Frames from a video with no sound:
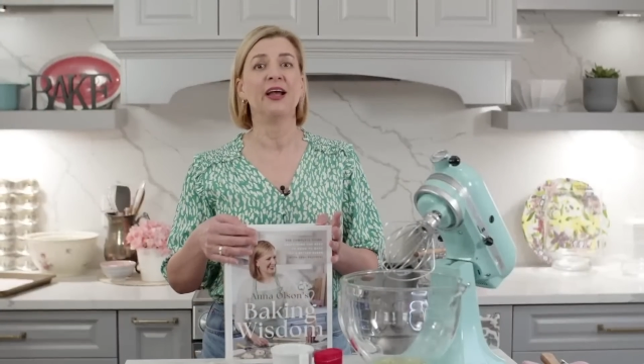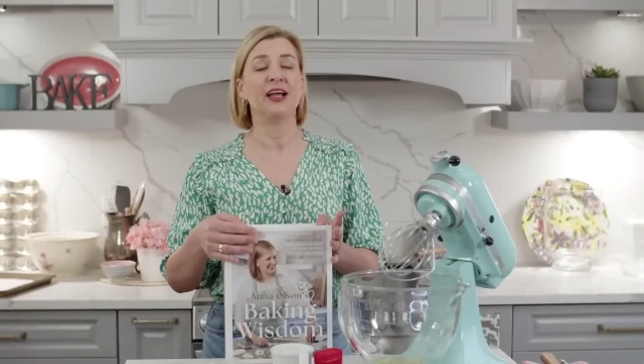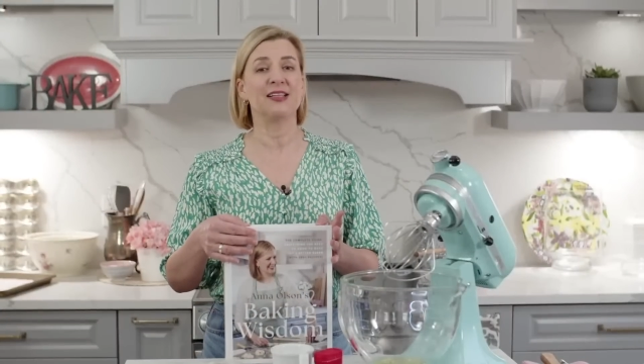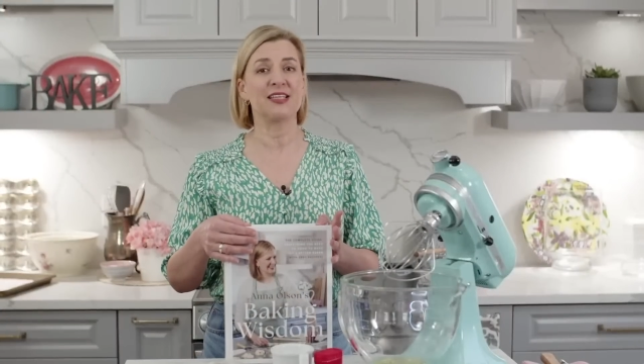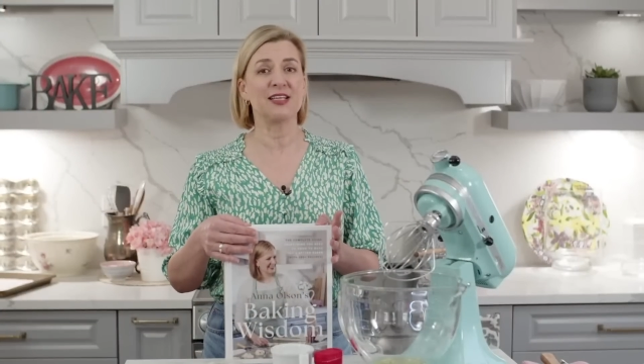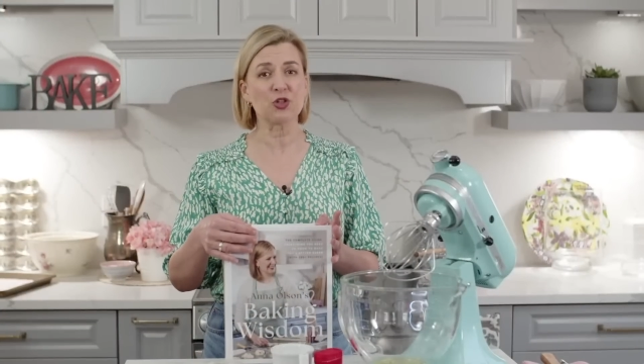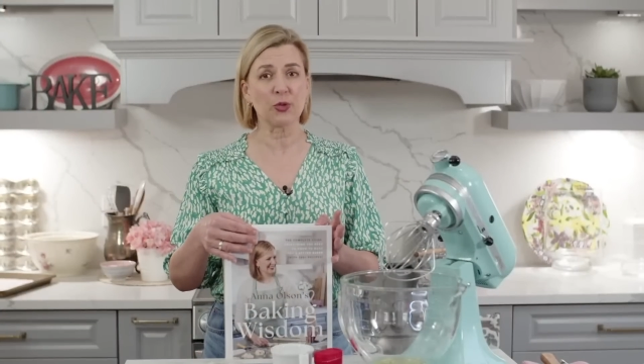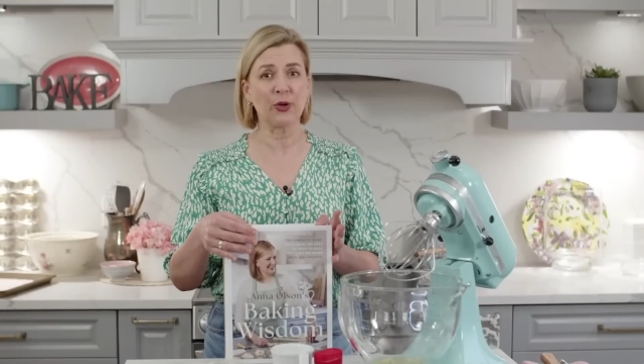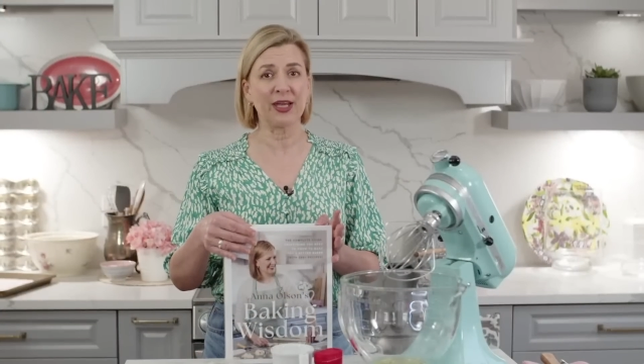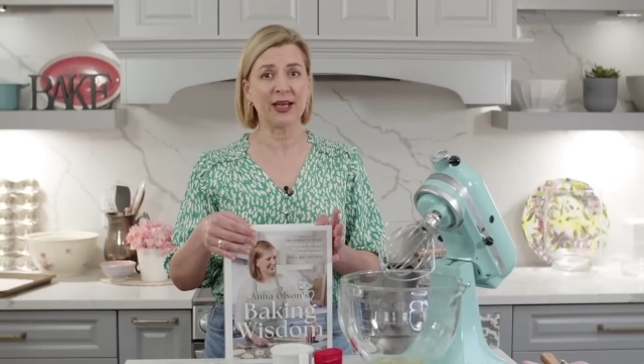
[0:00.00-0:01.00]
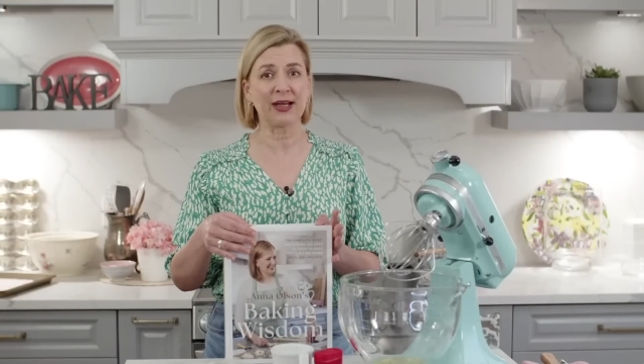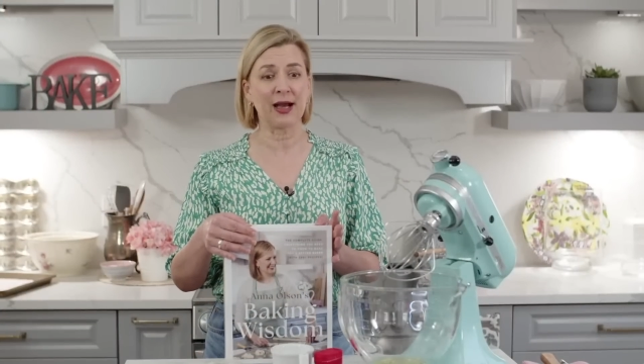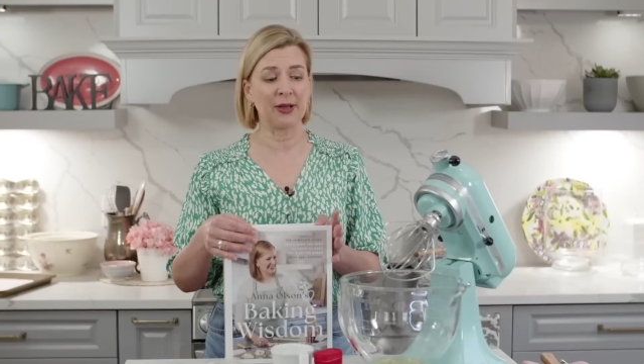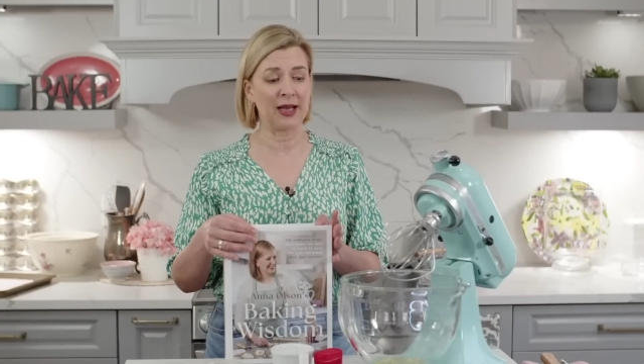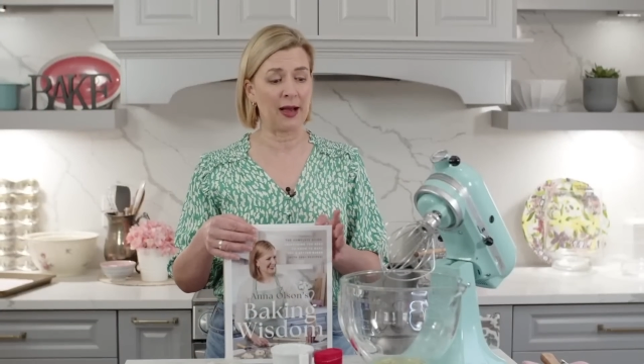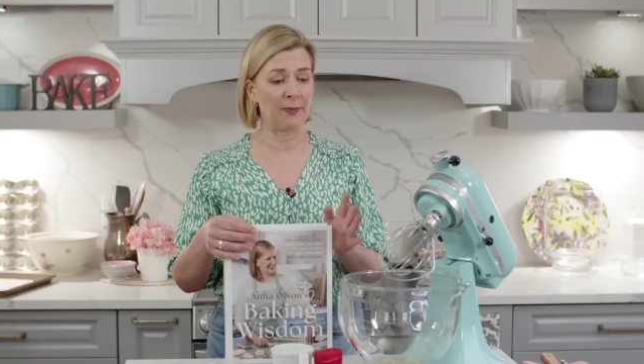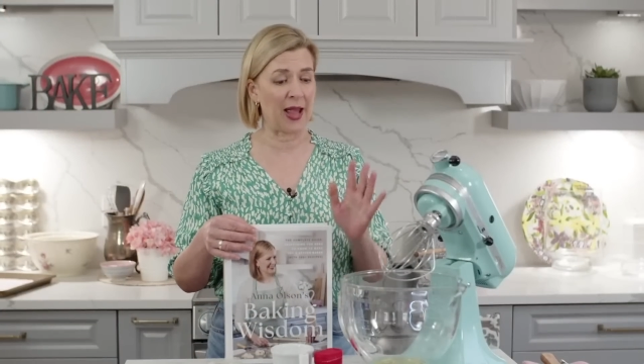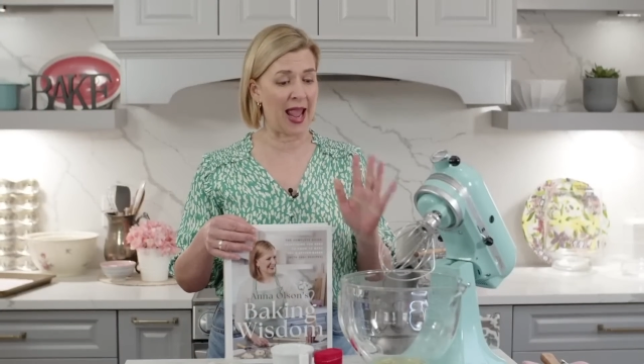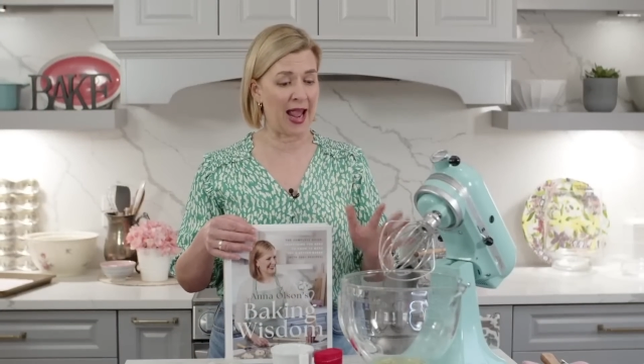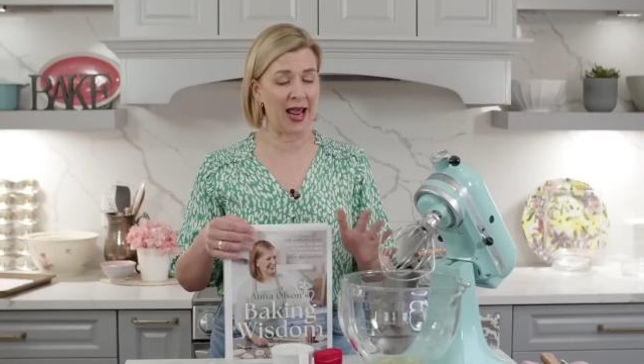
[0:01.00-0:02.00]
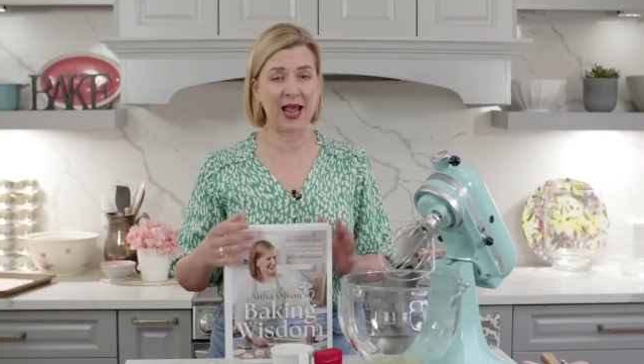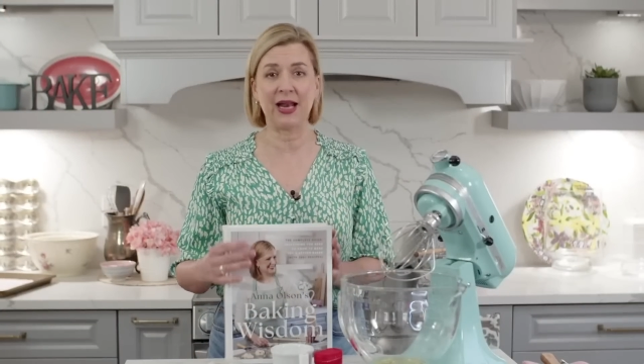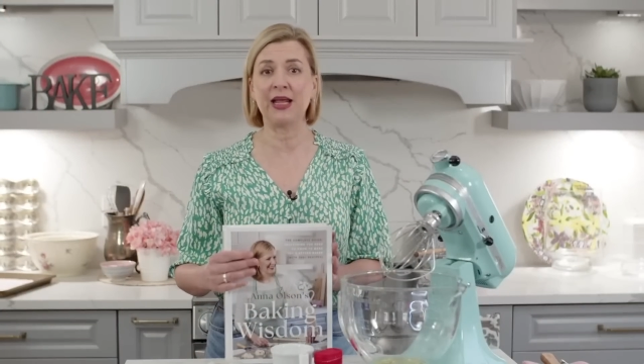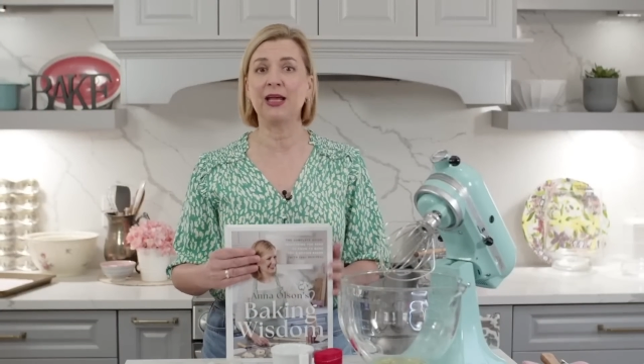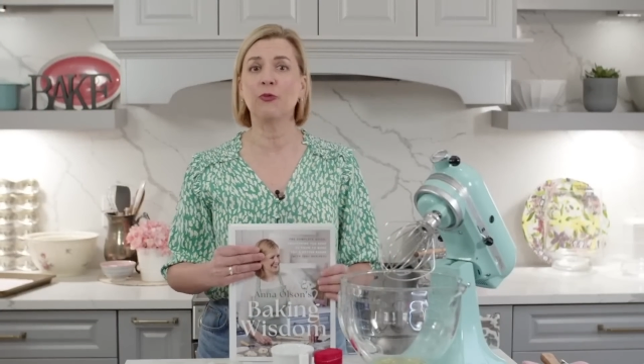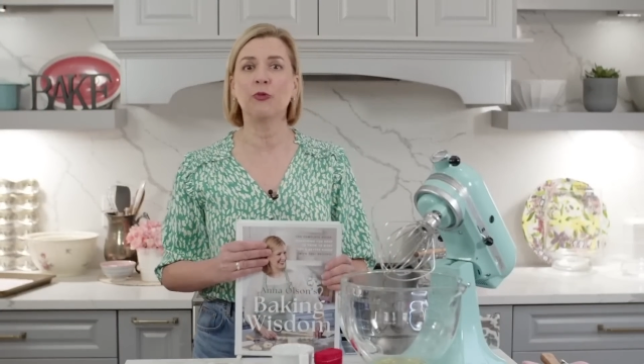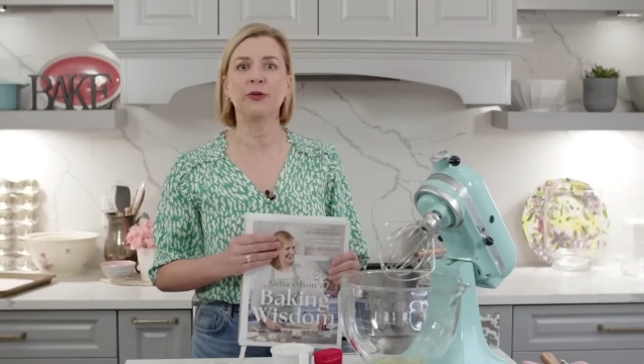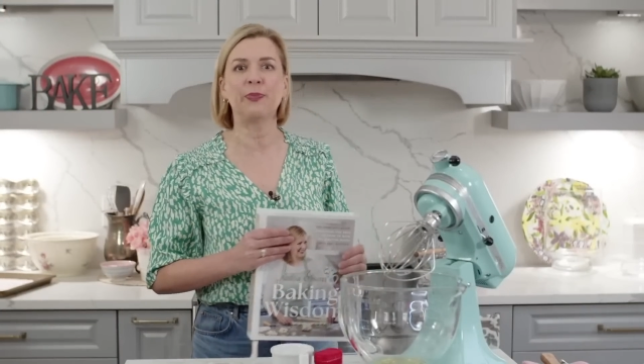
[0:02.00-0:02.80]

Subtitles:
it's Easter weekend coming up, and it would